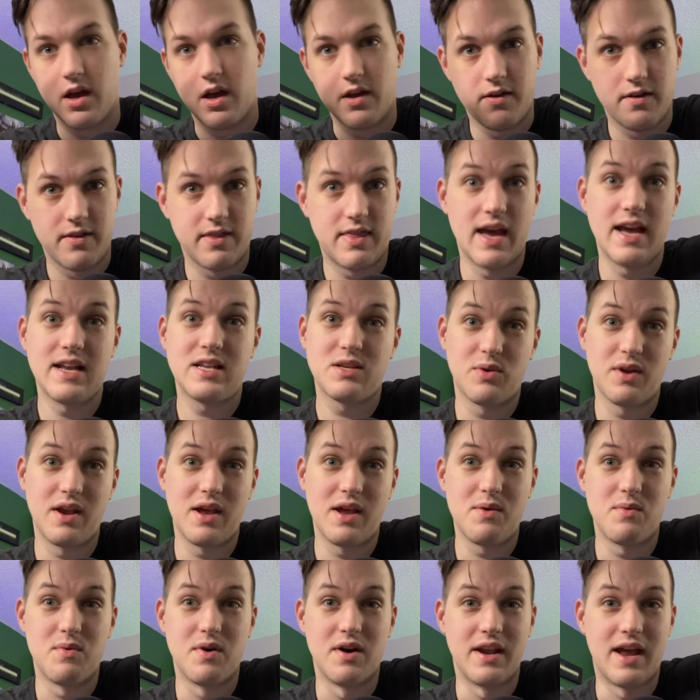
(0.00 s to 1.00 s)
that's what I
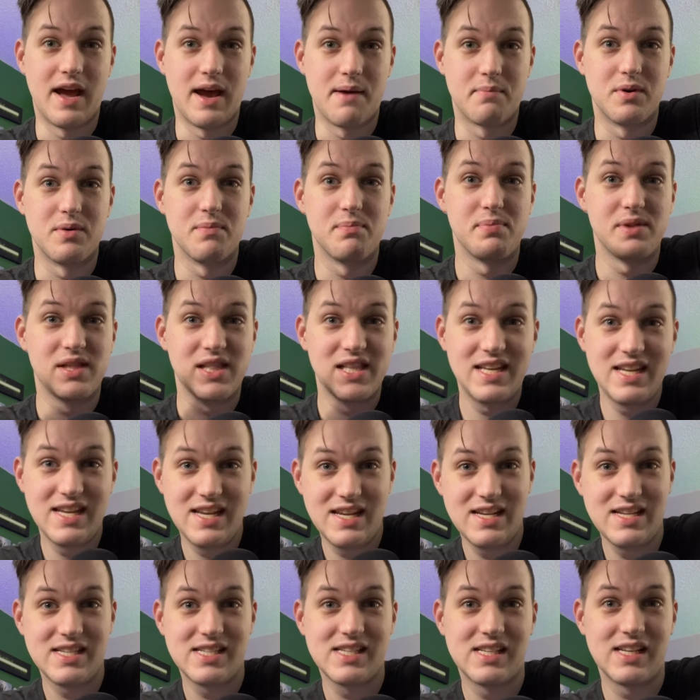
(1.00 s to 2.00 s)
want, Apple.
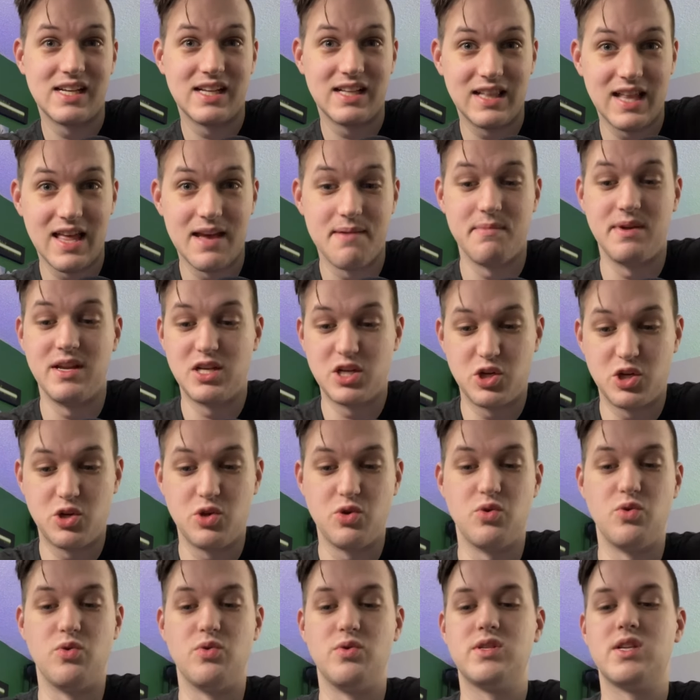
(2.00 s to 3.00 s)
Please let me
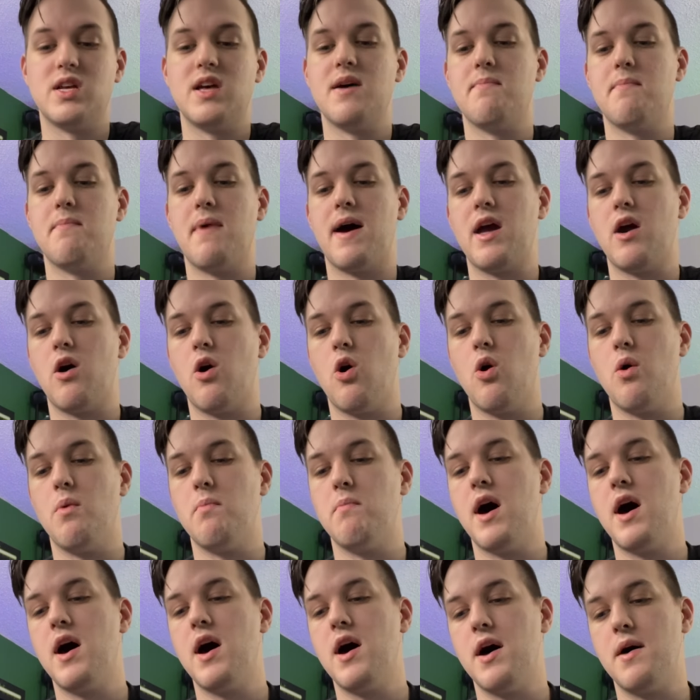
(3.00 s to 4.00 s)
choose my home
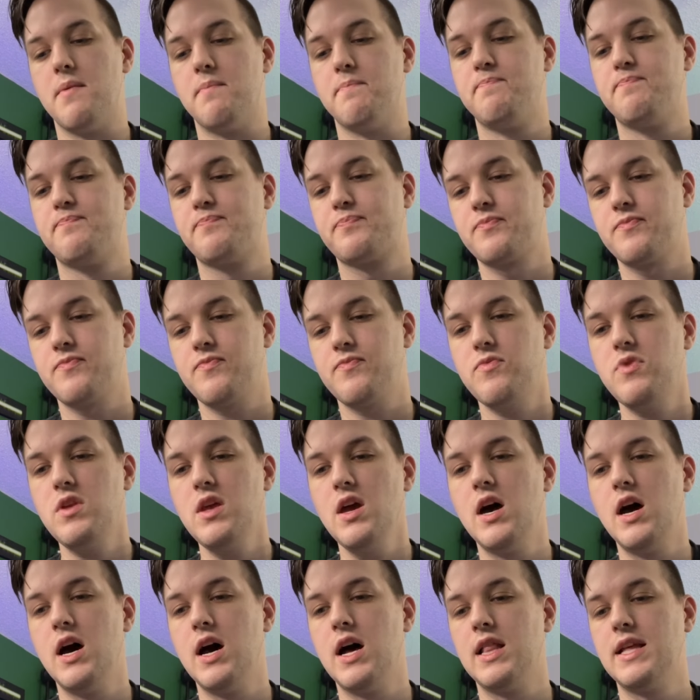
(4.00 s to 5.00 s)
hub.
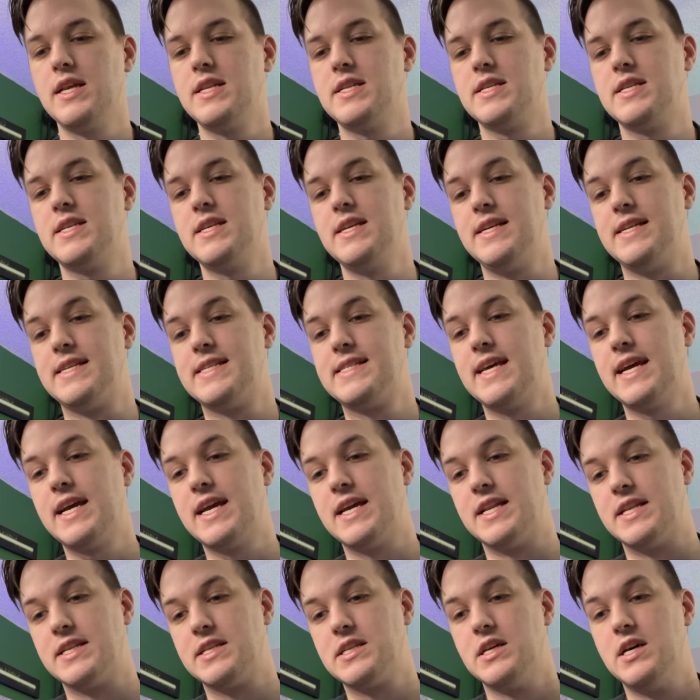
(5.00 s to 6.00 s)
Let's see.
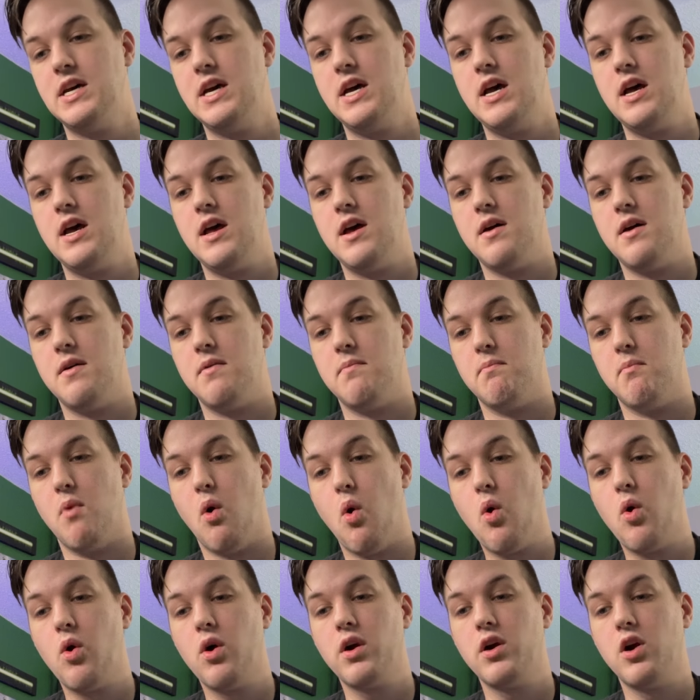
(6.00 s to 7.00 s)
Second,
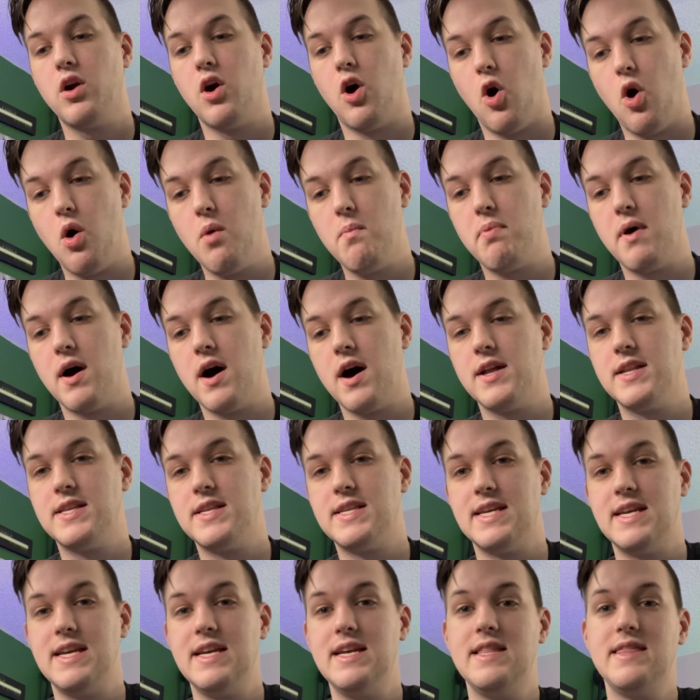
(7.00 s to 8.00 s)
more HomePods
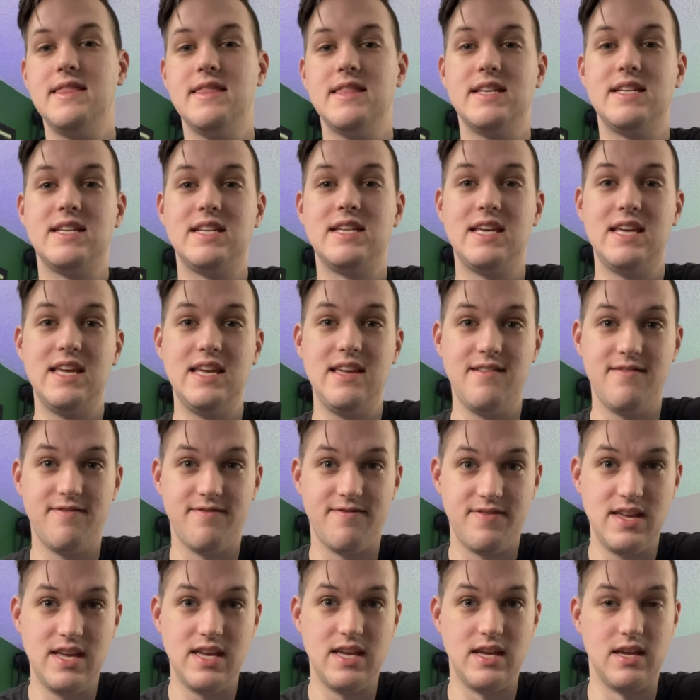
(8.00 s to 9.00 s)
in the
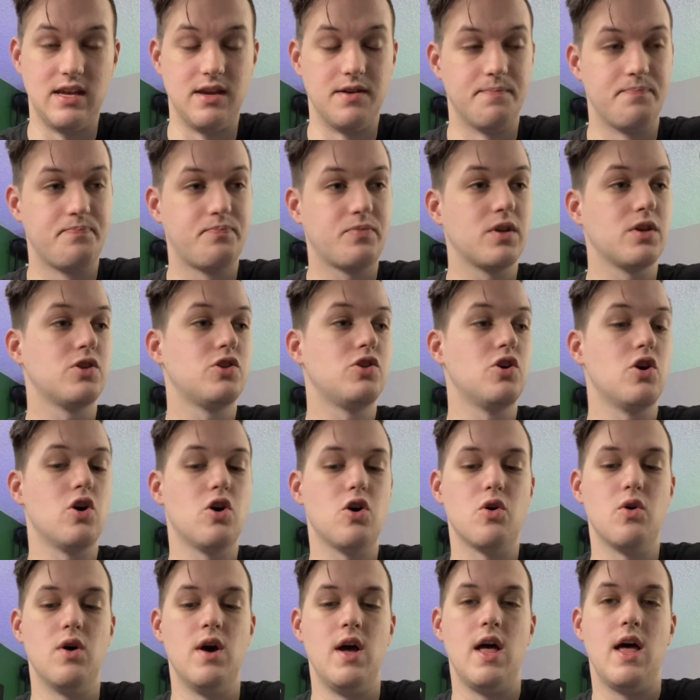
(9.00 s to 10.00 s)
TV. So
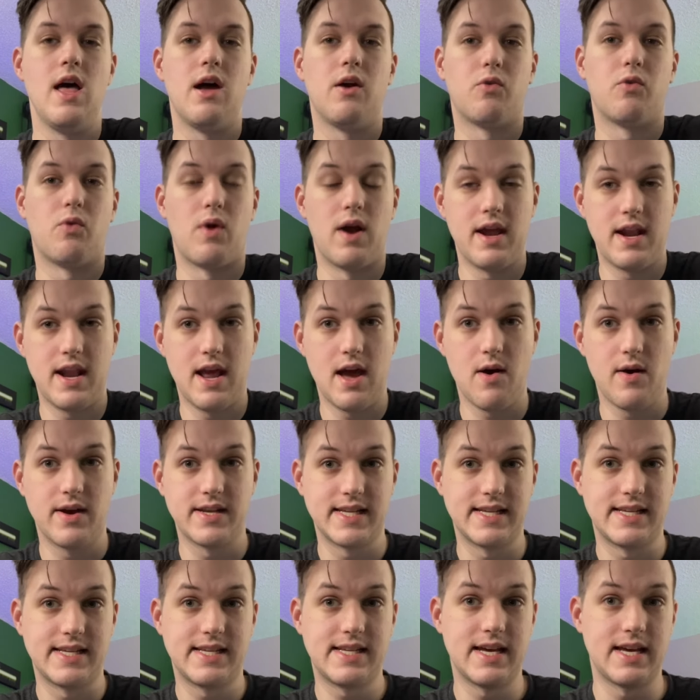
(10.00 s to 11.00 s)
right now, as I
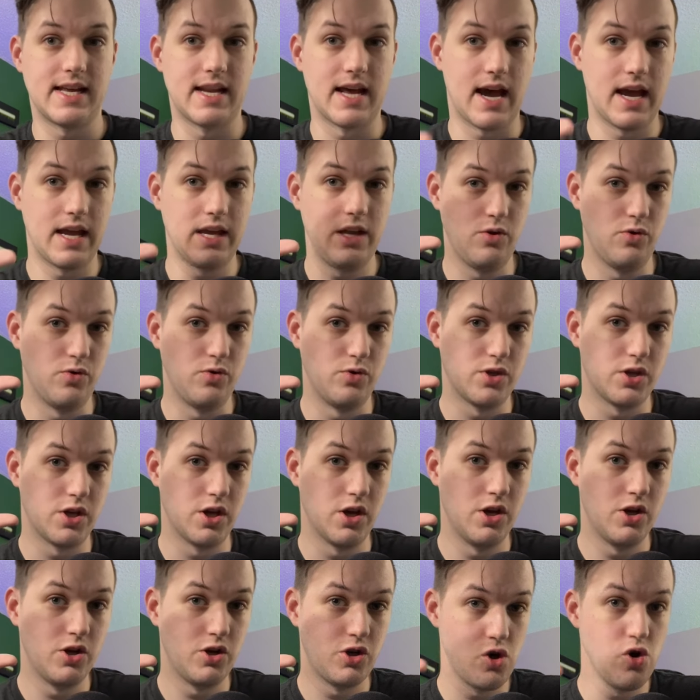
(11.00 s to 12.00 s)
said, I use
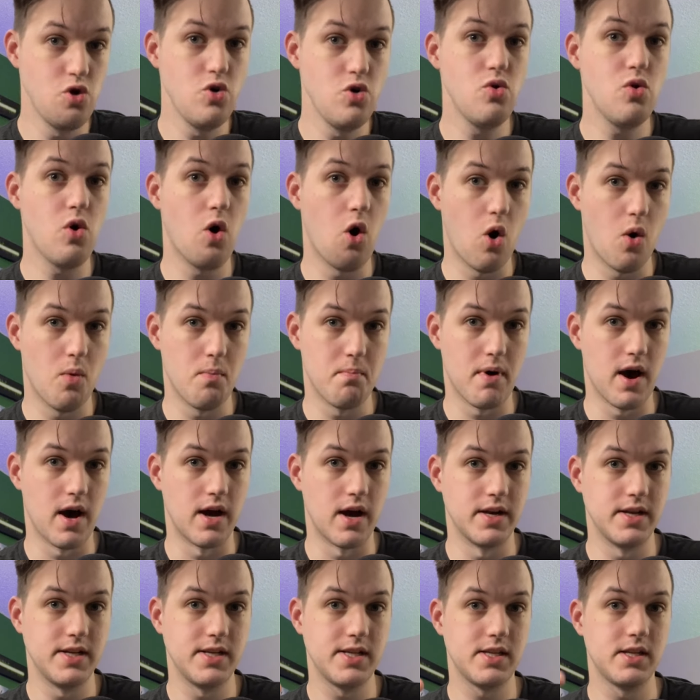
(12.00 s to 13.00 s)
2
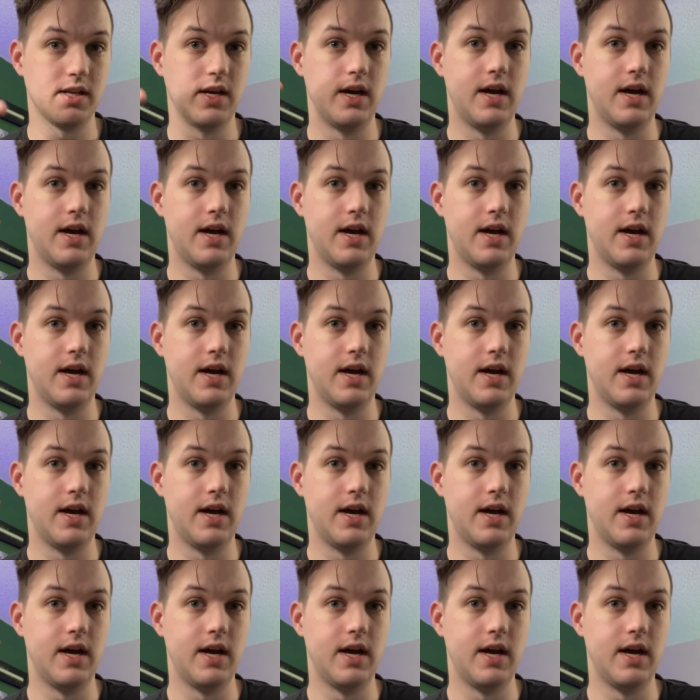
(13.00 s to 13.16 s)
HomePods